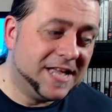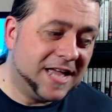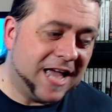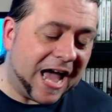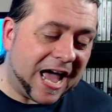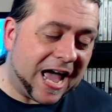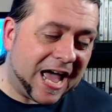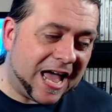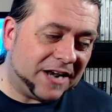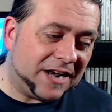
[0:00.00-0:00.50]

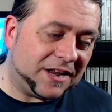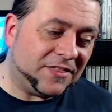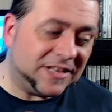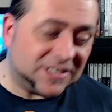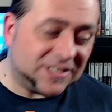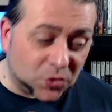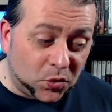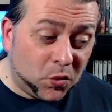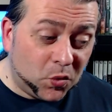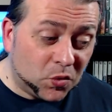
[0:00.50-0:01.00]
and
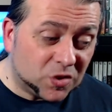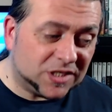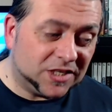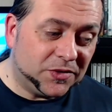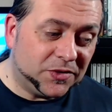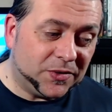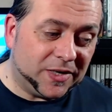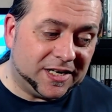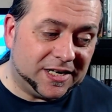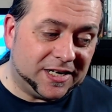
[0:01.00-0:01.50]
there's
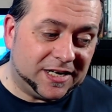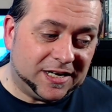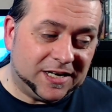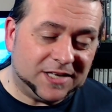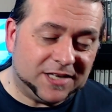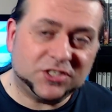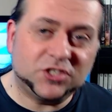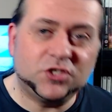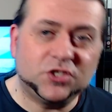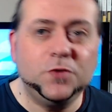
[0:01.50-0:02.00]
also a
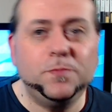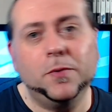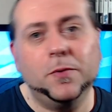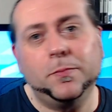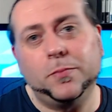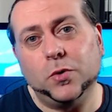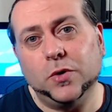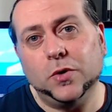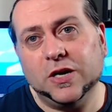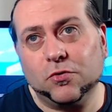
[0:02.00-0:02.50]

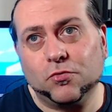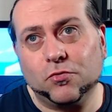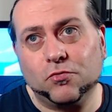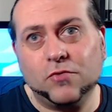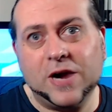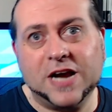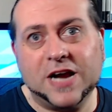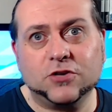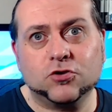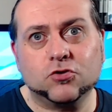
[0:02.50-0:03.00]
Superboy
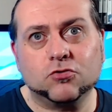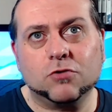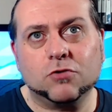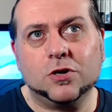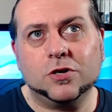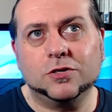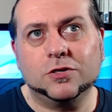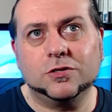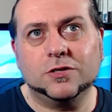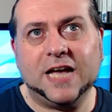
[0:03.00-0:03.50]

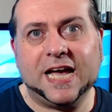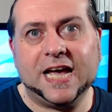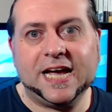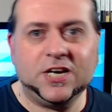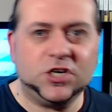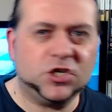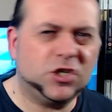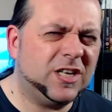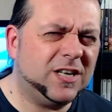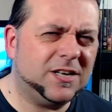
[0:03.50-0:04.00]
Retron
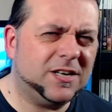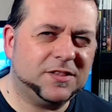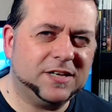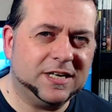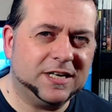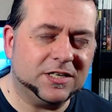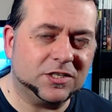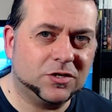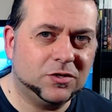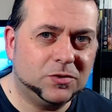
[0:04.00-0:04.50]
HD, I think
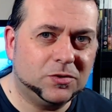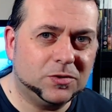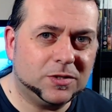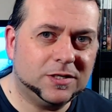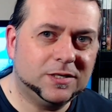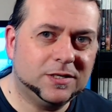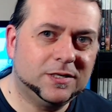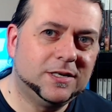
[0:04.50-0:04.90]
it's called,